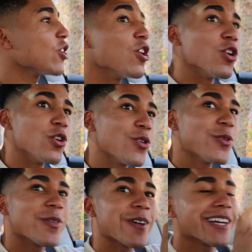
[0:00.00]
So,
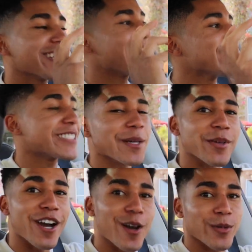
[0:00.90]
what's up,
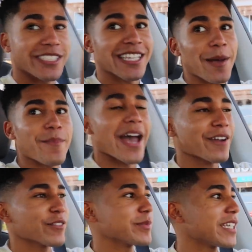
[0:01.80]
y'all? We just got back
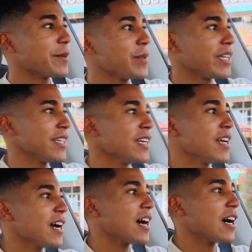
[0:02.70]
from Tempe. We
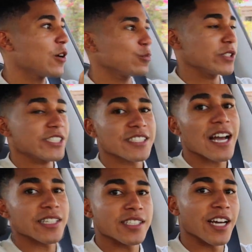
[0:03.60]
just
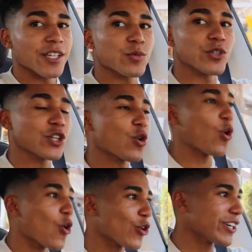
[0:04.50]
got done
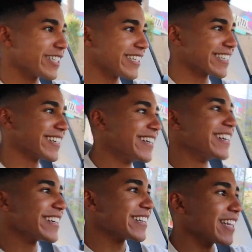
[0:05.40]
recording
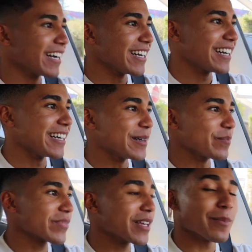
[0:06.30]

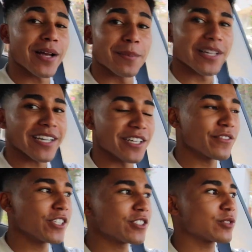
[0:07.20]
the public
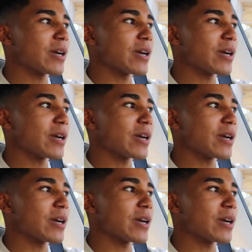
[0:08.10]
interviews.